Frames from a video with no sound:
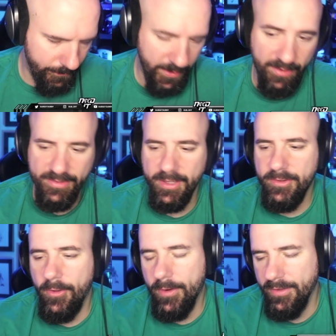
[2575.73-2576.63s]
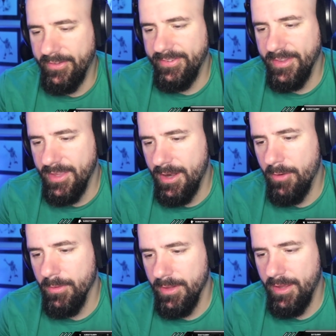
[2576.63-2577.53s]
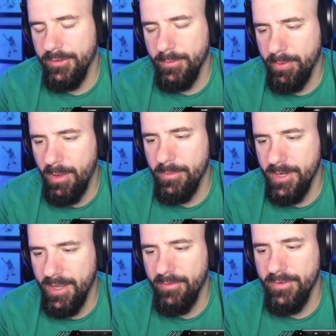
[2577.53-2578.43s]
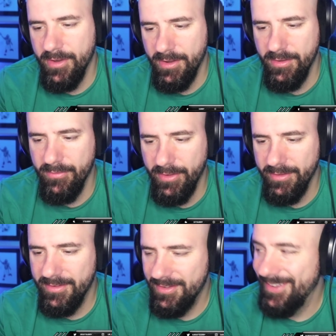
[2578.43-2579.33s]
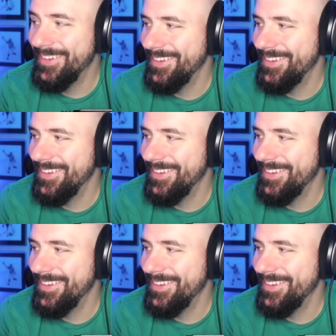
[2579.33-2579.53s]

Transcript: Yes, they talk. As I said that, I realized we're probably not having any events.